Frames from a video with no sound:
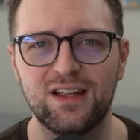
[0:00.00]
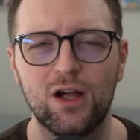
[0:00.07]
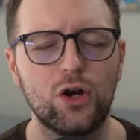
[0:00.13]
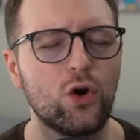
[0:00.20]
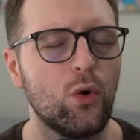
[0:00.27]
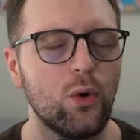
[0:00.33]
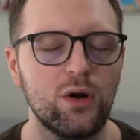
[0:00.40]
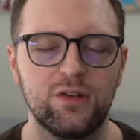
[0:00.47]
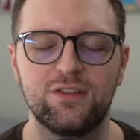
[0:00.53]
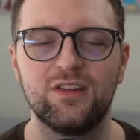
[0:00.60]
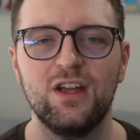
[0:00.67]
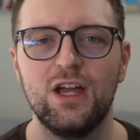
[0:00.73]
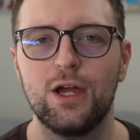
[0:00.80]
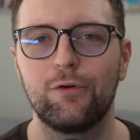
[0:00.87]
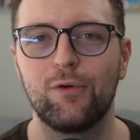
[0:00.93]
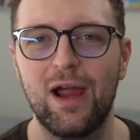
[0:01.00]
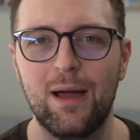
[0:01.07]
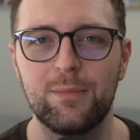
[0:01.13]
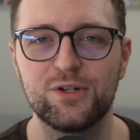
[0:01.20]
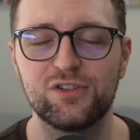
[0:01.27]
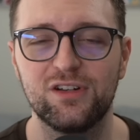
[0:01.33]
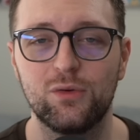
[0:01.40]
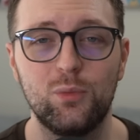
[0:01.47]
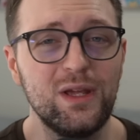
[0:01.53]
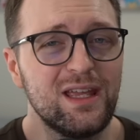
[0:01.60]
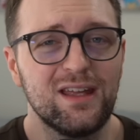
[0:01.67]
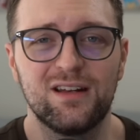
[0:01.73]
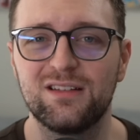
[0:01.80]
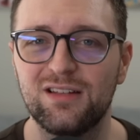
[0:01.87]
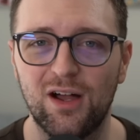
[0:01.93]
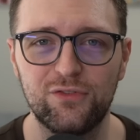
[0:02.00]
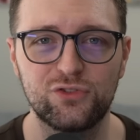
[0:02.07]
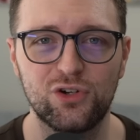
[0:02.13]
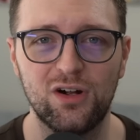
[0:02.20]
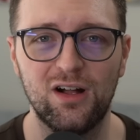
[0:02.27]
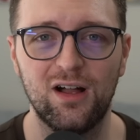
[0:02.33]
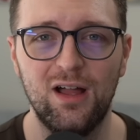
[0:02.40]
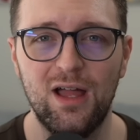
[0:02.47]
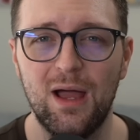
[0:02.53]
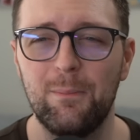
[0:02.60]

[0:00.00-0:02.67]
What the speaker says: Of course, Real Madrid, we get a tough draw.